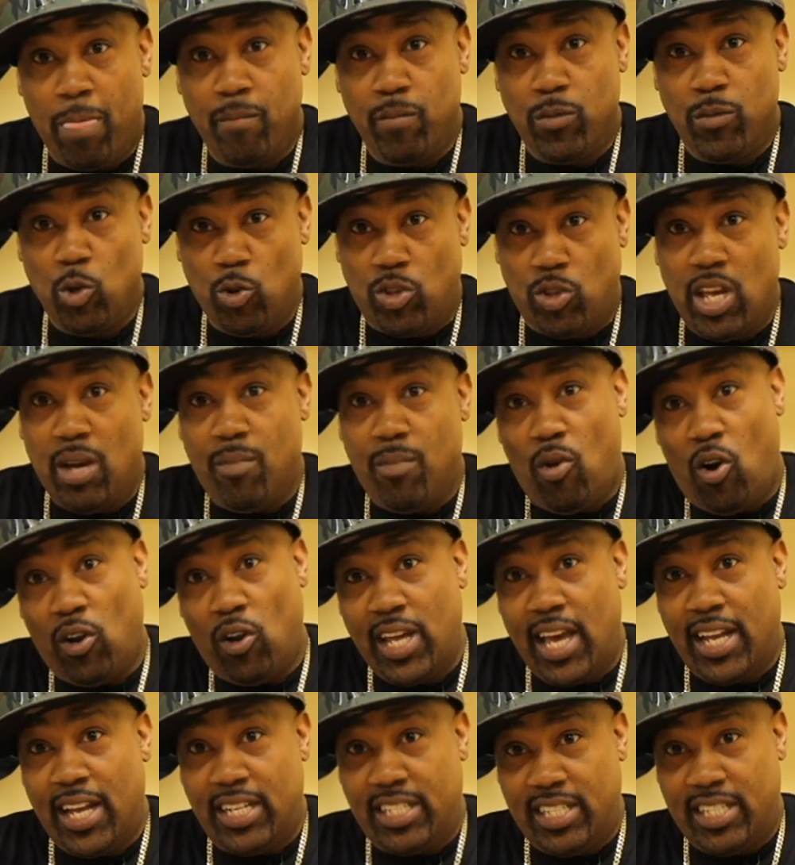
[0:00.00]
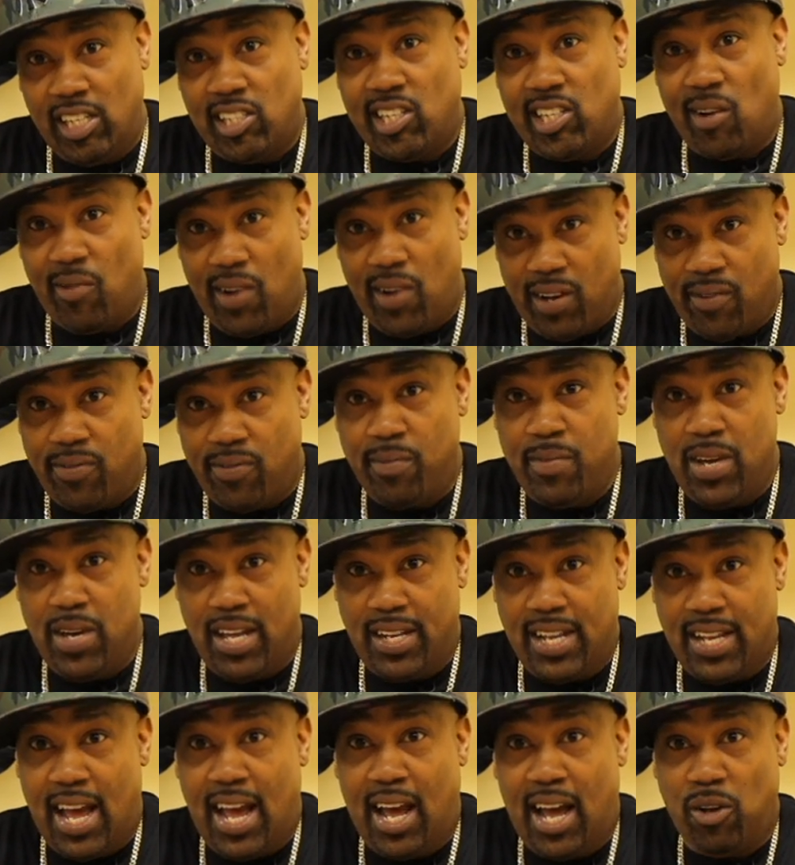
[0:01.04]
You think Marley had a DJ record for me at
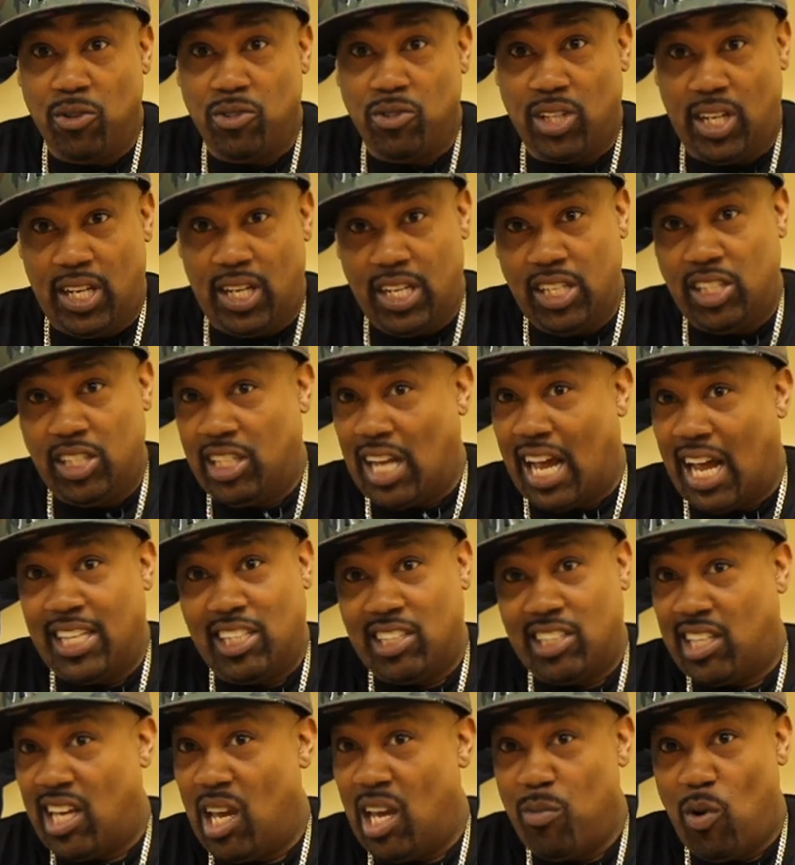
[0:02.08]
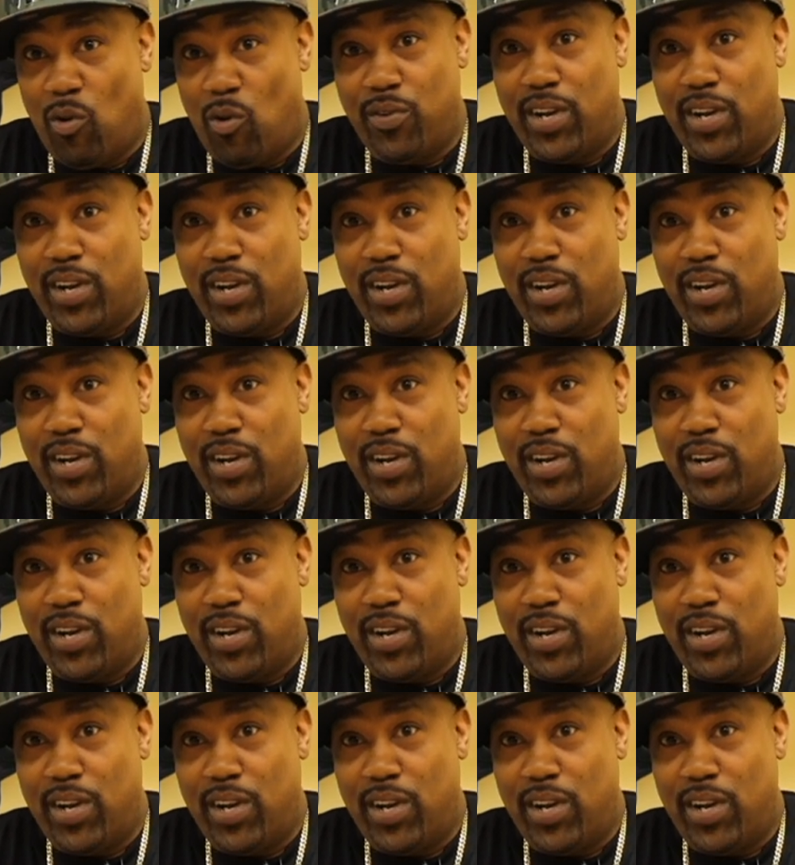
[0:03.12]
the house, and I just came over